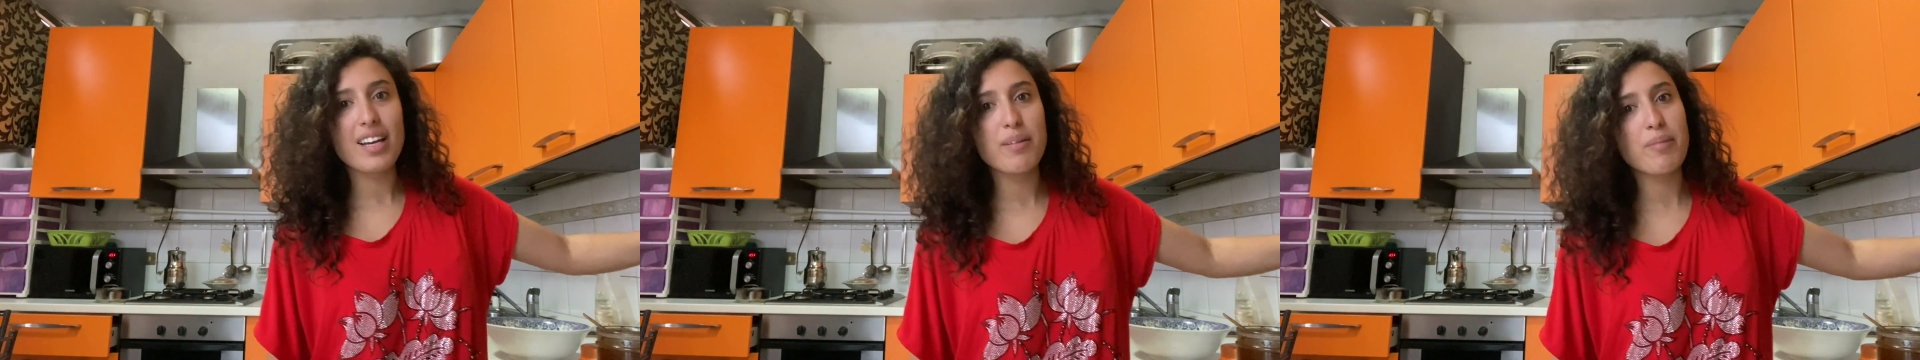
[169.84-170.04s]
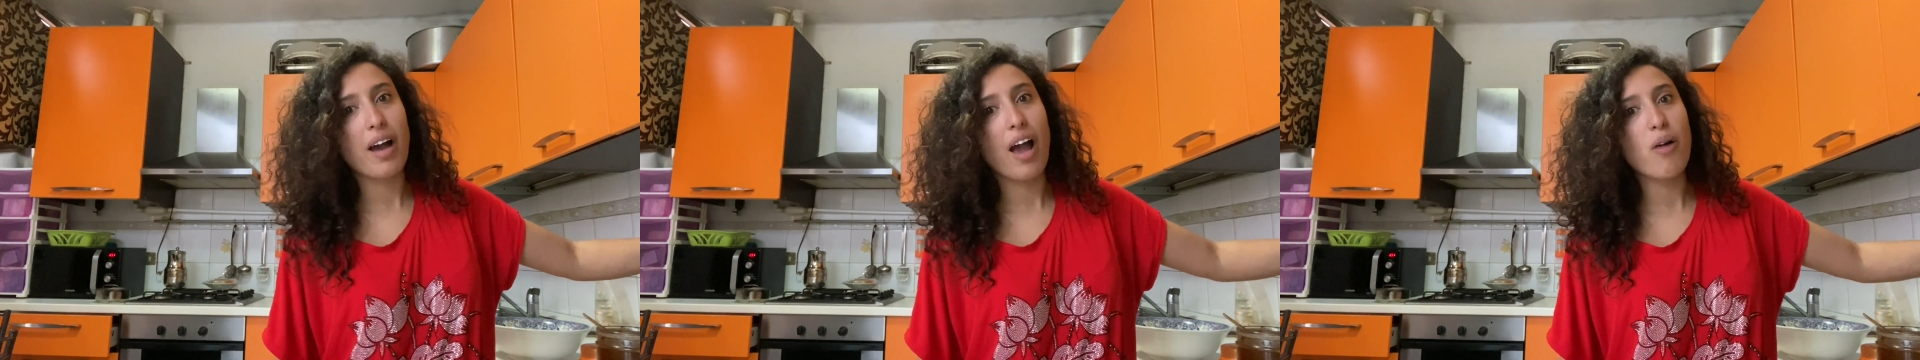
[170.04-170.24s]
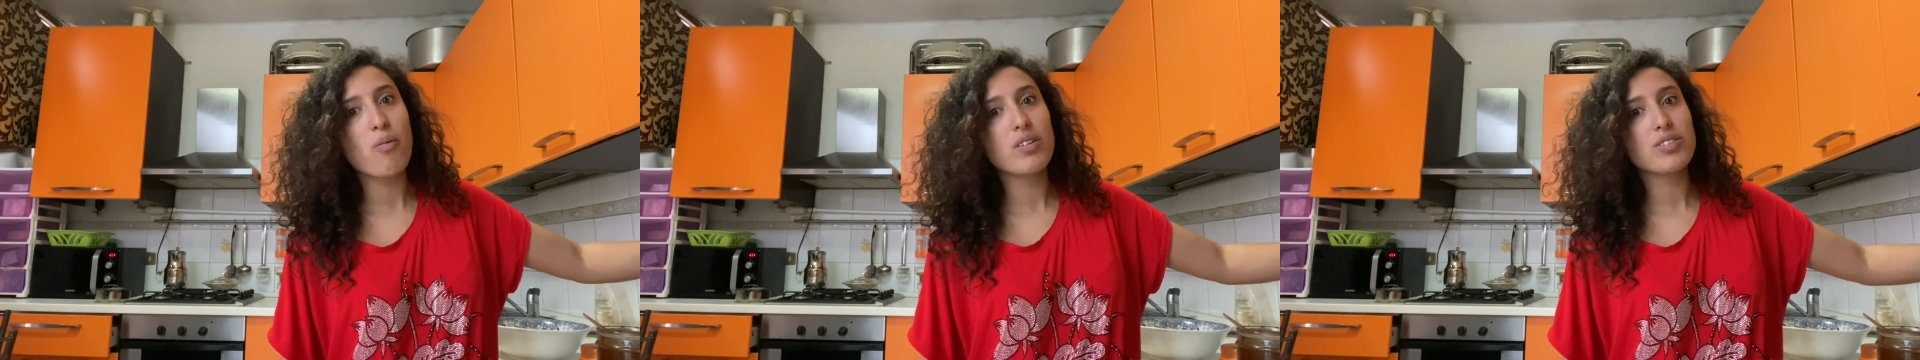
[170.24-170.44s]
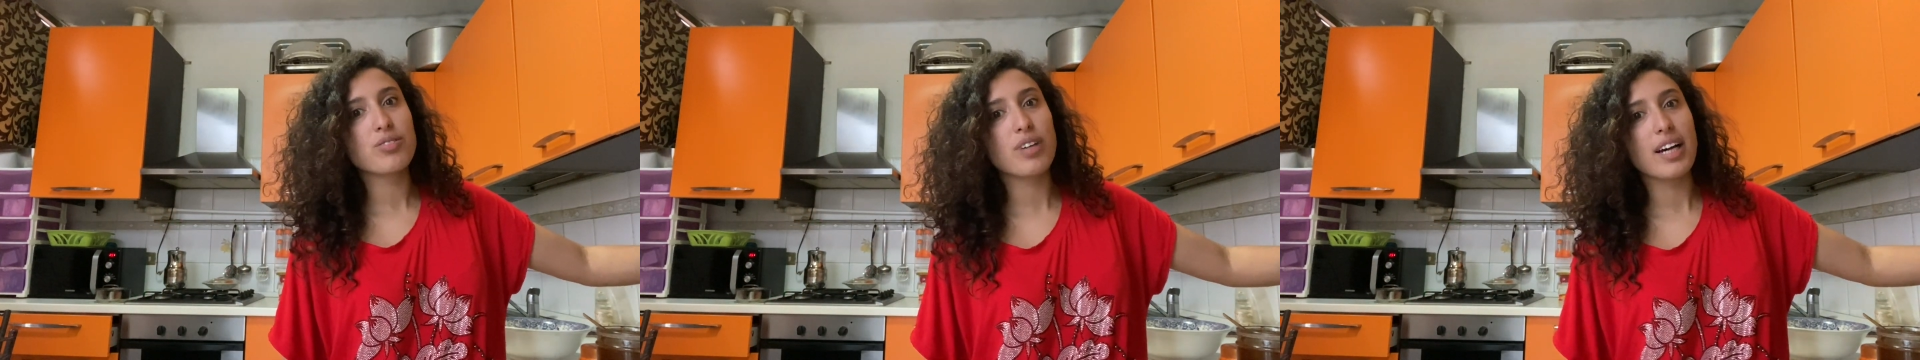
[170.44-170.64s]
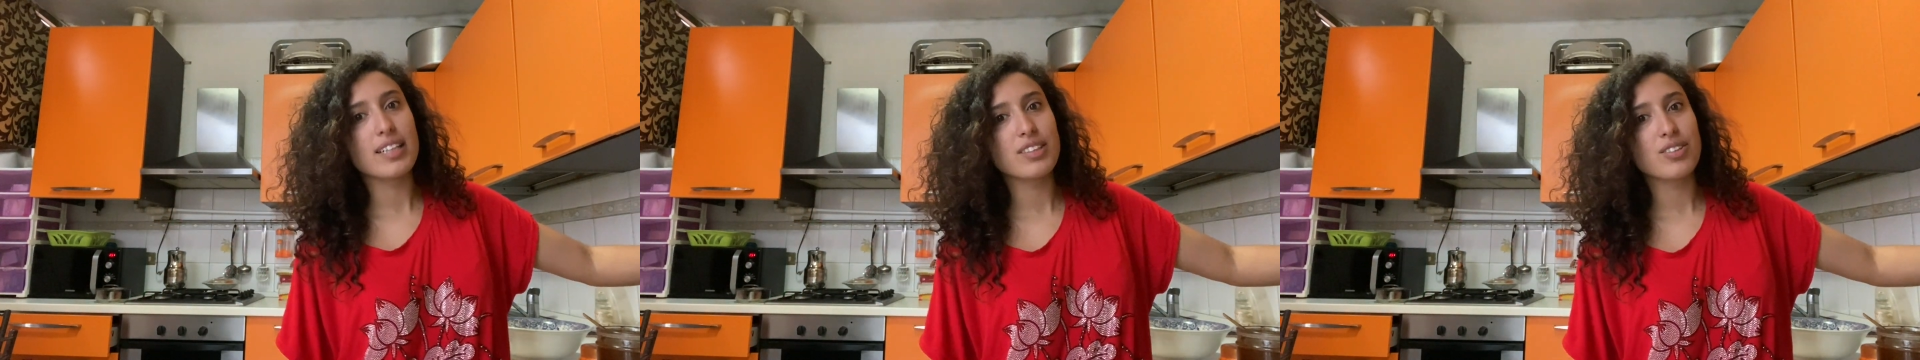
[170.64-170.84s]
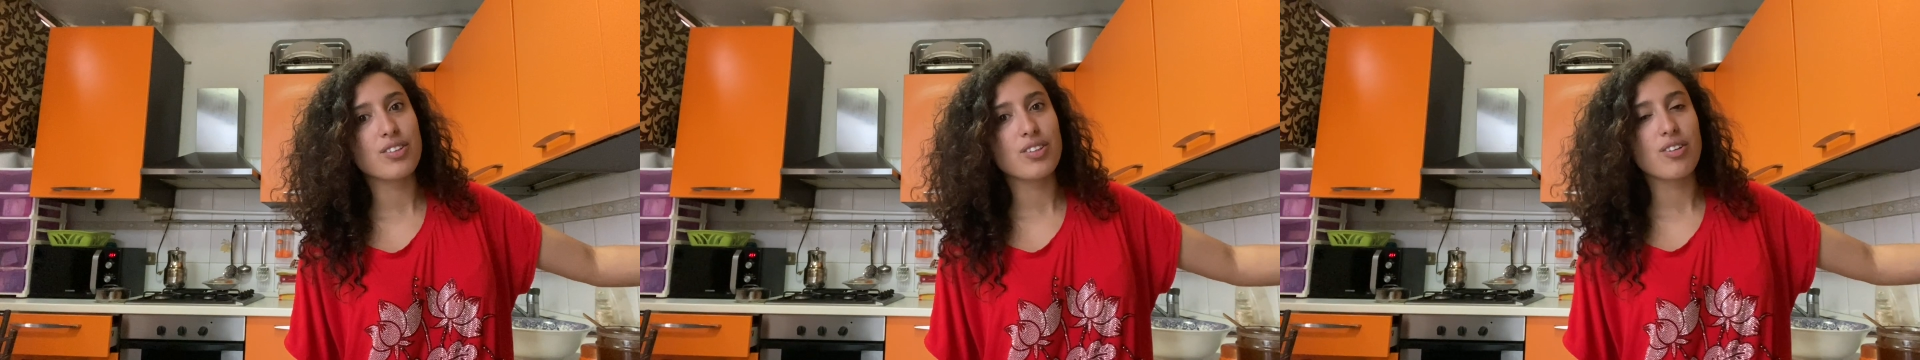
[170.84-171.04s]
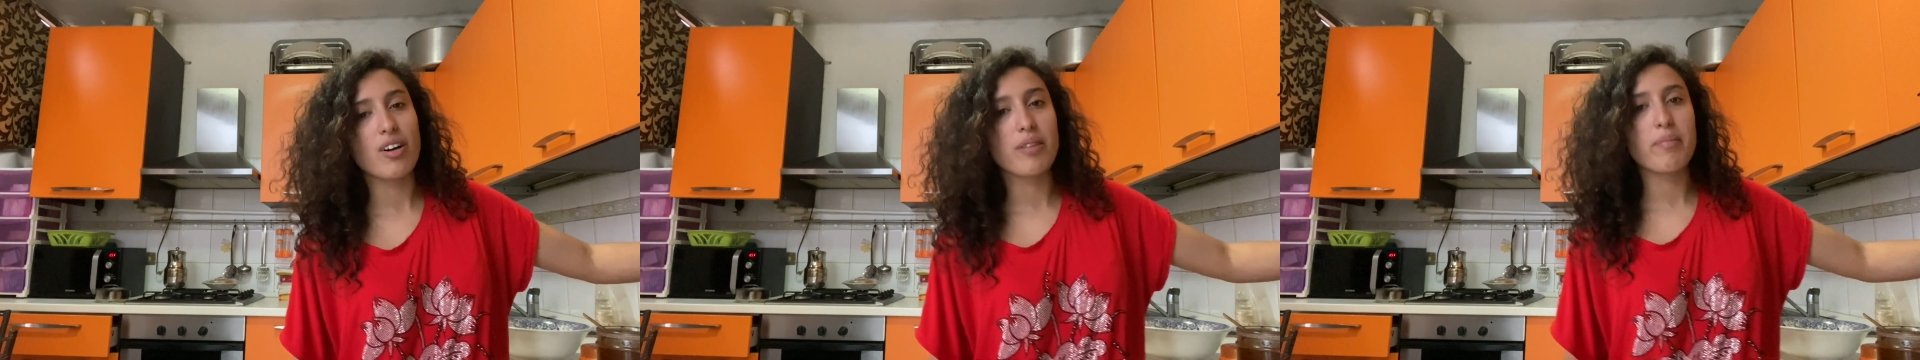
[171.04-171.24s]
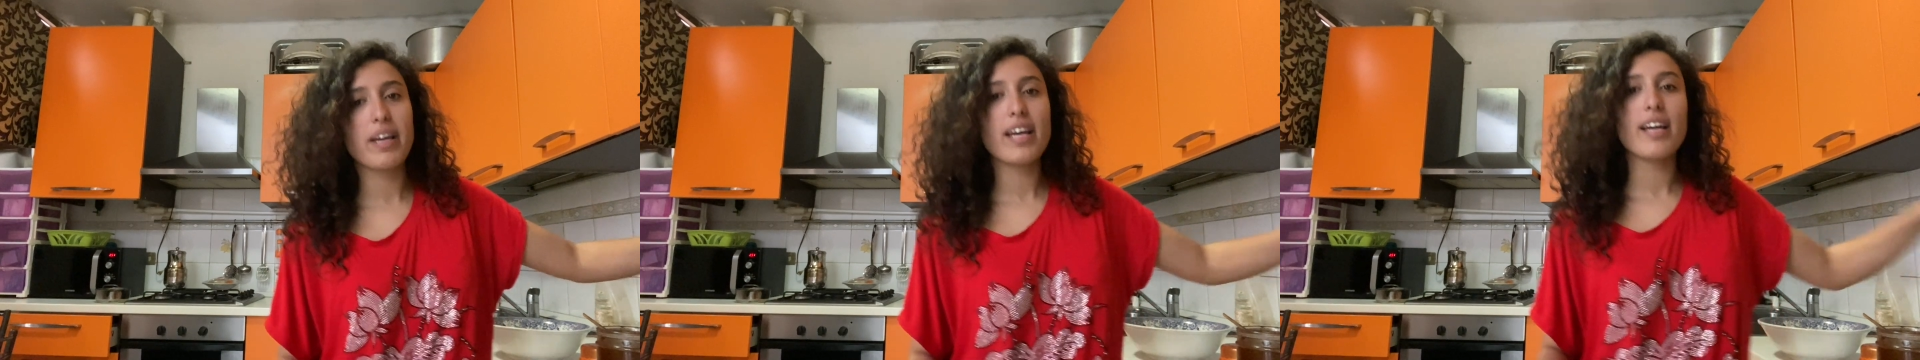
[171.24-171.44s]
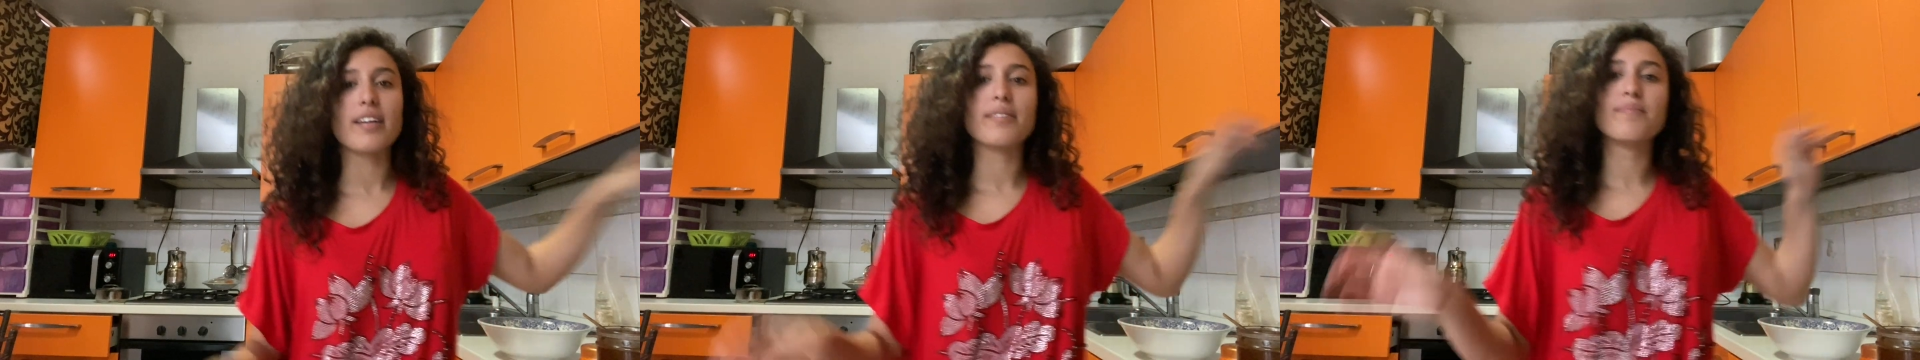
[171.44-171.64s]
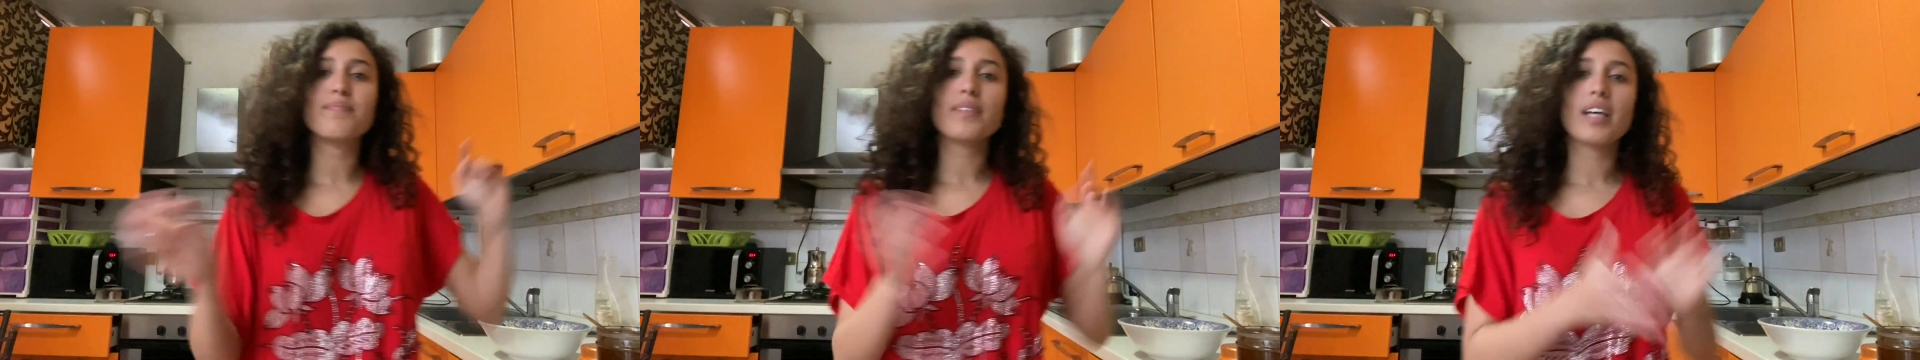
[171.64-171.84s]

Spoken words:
but I want to add cocoa in my hair.